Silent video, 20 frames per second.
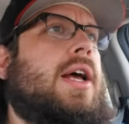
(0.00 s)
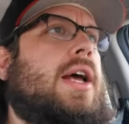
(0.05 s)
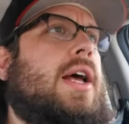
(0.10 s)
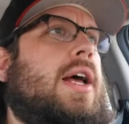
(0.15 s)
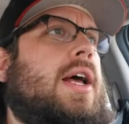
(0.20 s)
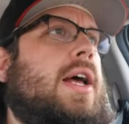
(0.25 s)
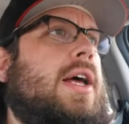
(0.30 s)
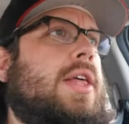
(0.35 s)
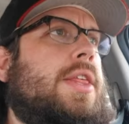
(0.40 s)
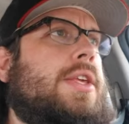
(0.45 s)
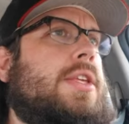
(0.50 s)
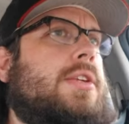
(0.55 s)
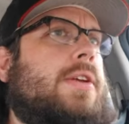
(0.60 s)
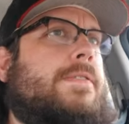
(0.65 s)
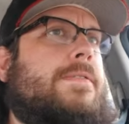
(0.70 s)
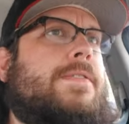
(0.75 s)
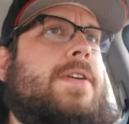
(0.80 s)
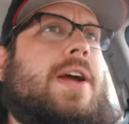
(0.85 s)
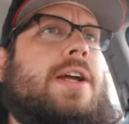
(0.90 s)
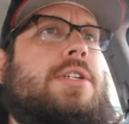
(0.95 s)
Uh, these
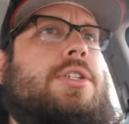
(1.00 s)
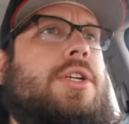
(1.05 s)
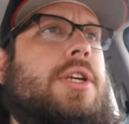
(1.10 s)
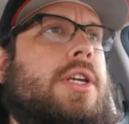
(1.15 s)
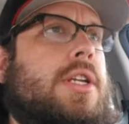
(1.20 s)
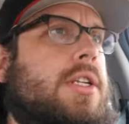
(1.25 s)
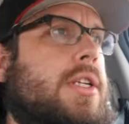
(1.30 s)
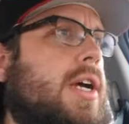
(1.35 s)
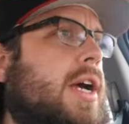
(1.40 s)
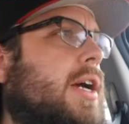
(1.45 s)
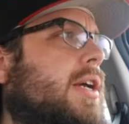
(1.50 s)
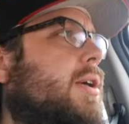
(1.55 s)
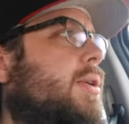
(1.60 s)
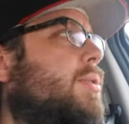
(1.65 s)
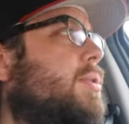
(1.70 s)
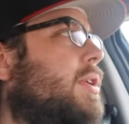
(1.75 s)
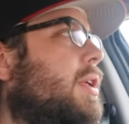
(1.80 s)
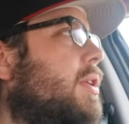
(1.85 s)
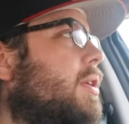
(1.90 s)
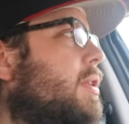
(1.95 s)
are fried chicken
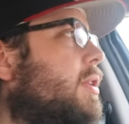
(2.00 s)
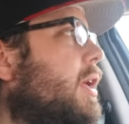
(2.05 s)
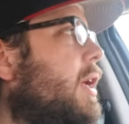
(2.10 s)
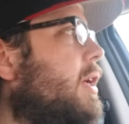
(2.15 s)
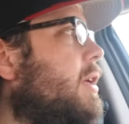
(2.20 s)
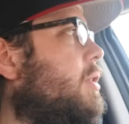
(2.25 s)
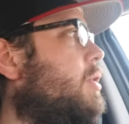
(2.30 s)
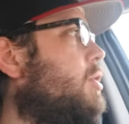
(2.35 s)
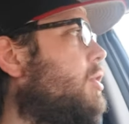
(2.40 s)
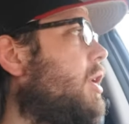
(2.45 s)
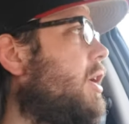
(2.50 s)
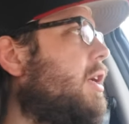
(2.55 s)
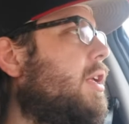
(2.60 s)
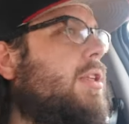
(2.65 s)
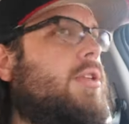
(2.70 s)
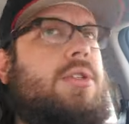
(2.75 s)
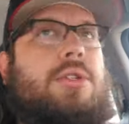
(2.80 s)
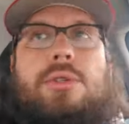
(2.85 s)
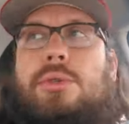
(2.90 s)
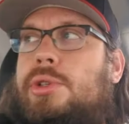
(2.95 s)
tacos. They look like
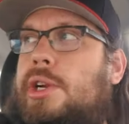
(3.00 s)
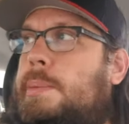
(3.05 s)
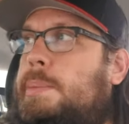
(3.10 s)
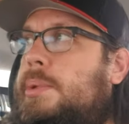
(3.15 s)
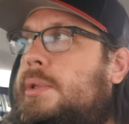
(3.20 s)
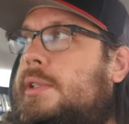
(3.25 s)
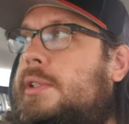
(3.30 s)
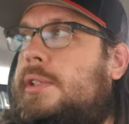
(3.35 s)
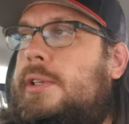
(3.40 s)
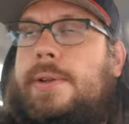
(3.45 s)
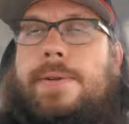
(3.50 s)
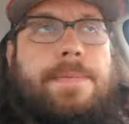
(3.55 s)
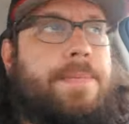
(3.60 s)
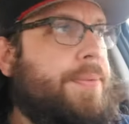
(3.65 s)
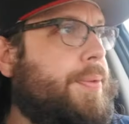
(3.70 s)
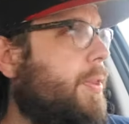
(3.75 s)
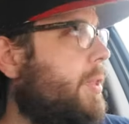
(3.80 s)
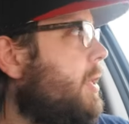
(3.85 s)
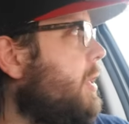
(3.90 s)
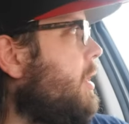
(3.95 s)
chicken strips.
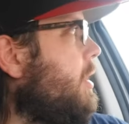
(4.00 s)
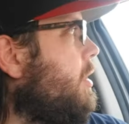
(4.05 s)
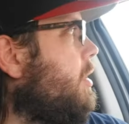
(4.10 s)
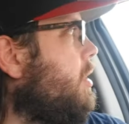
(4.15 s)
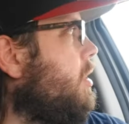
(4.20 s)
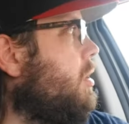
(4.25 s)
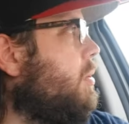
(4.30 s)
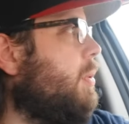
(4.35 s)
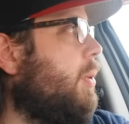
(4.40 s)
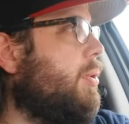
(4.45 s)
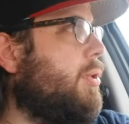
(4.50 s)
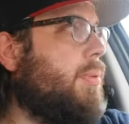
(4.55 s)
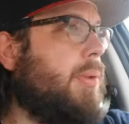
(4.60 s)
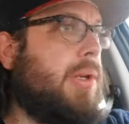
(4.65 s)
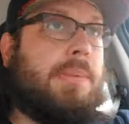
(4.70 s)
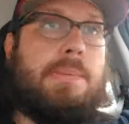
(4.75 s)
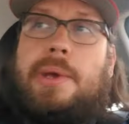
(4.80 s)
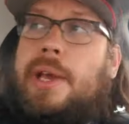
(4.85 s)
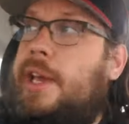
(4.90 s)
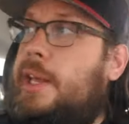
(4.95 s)
They're supposed
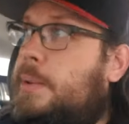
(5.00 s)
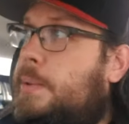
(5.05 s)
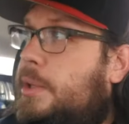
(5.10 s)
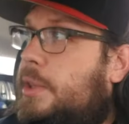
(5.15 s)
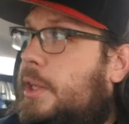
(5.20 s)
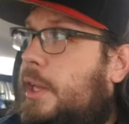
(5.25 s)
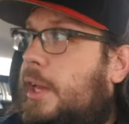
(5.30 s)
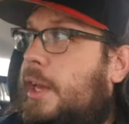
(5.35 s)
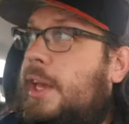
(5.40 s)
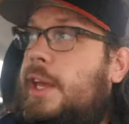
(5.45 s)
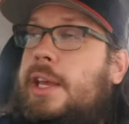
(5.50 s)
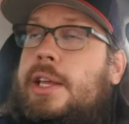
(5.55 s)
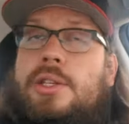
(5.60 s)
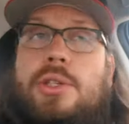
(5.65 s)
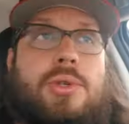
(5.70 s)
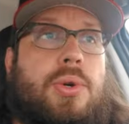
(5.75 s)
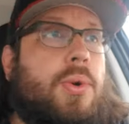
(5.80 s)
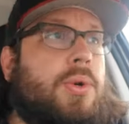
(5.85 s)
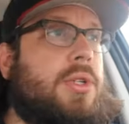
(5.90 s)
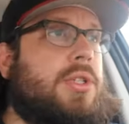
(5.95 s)
to be made with a
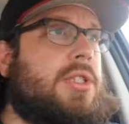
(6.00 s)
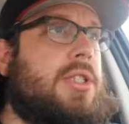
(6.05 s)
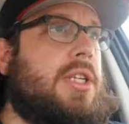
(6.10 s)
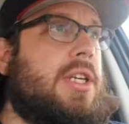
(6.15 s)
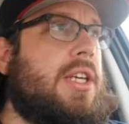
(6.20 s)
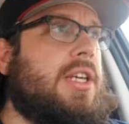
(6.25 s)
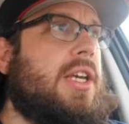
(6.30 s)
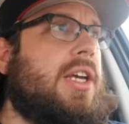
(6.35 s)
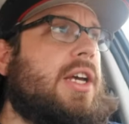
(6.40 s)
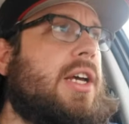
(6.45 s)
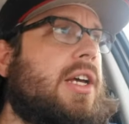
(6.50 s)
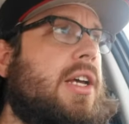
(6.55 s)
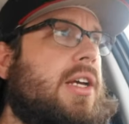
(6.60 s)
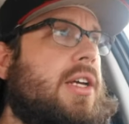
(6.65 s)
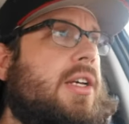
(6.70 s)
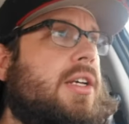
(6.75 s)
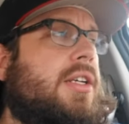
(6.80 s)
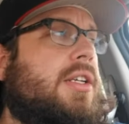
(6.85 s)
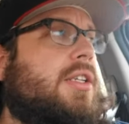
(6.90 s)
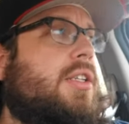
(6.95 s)

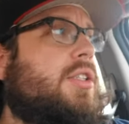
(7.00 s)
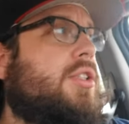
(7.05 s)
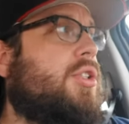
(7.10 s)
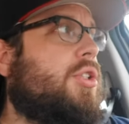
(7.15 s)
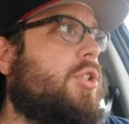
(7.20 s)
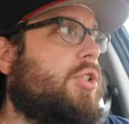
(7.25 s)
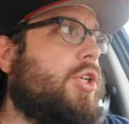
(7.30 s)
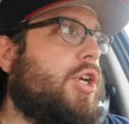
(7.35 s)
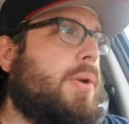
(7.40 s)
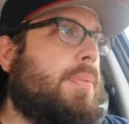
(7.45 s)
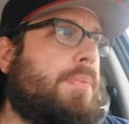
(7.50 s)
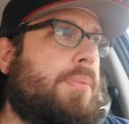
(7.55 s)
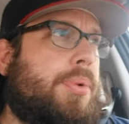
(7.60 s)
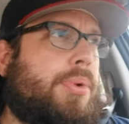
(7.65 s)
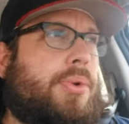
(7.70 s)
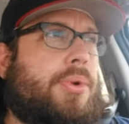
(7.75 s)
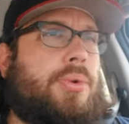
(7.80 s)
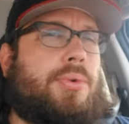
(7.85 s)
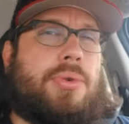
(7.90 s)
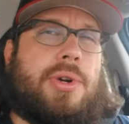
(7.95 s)
tortilla chip
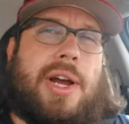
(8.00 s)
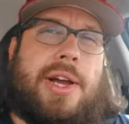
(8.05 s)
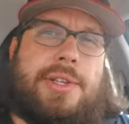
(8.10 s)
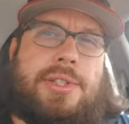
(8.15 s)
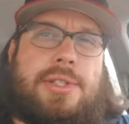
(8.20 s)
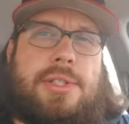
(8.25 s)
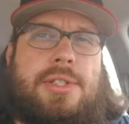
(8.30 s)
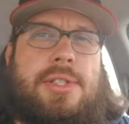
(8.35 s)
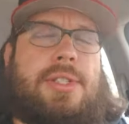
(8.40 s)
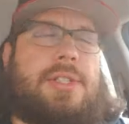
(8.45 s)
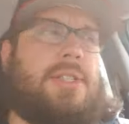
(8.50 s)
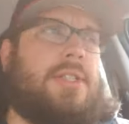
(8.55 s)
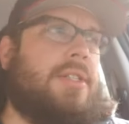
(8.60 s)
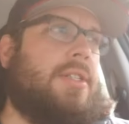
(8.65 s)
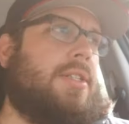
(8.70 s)
crust.